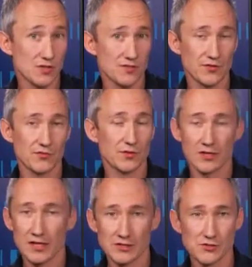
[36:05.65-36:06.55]
So if you've got
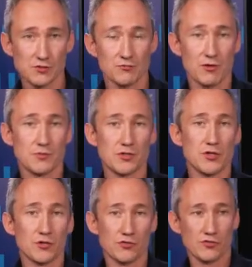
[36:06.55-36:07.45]
an Azure subscription,
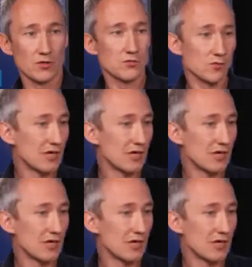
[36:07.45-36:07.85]
you could just go to